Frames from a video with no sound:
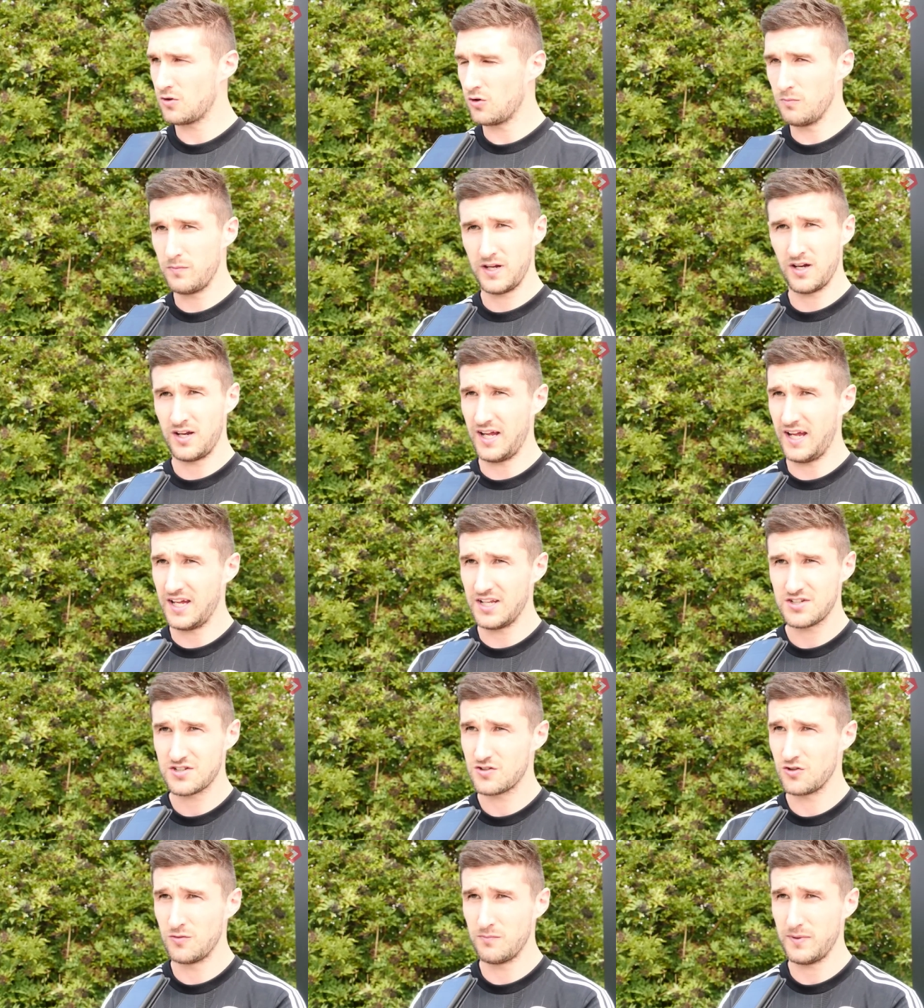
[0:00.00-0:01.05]
Don't be on
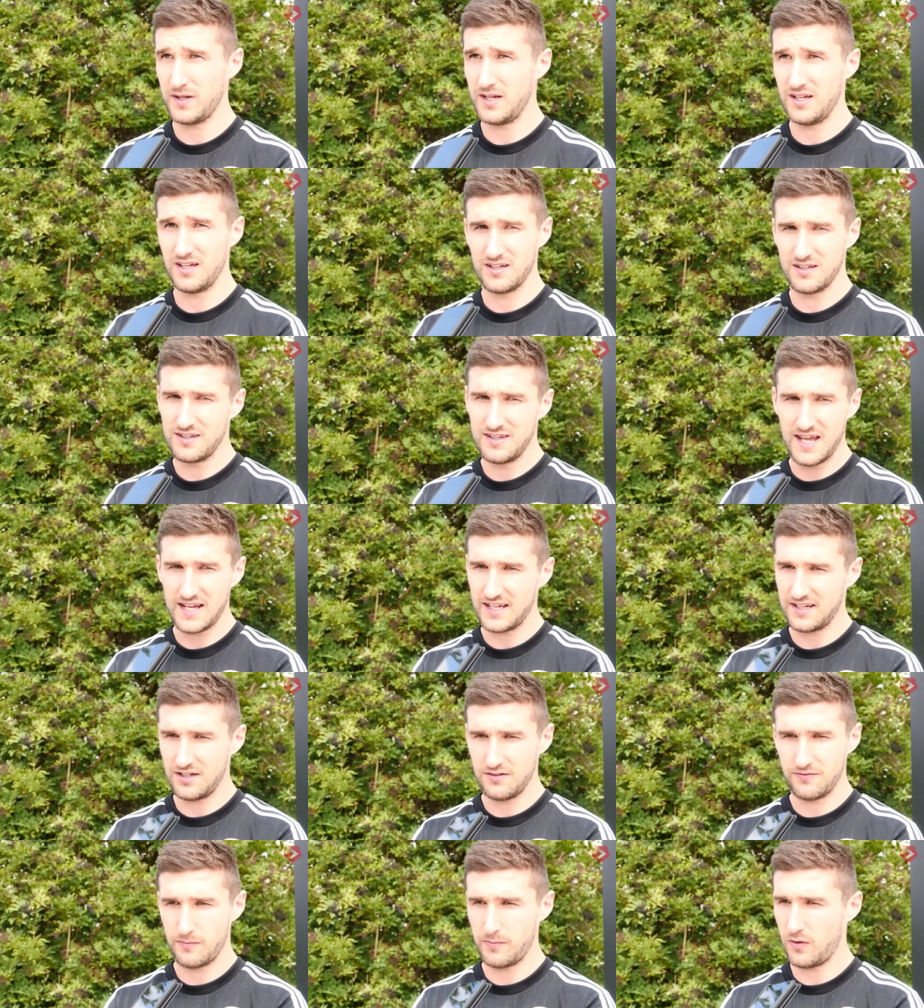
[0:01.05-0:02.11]
edge, don't be
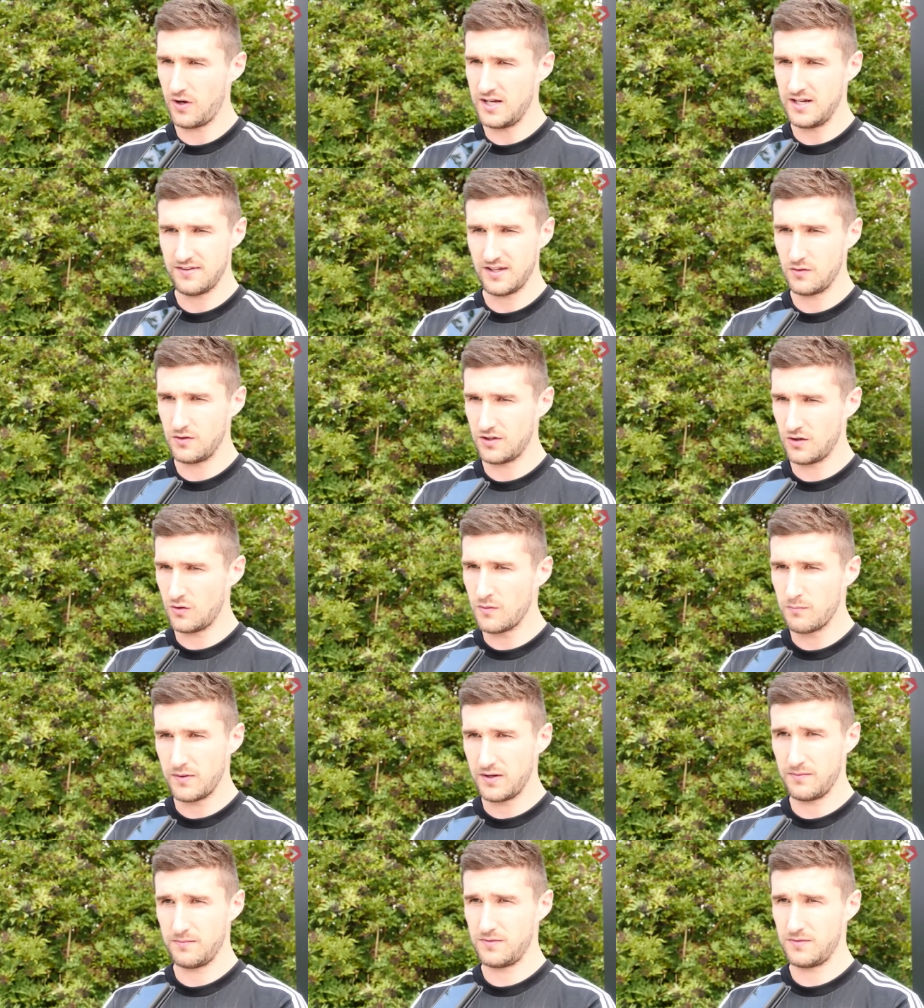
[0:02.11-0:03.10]
negative about anything we do,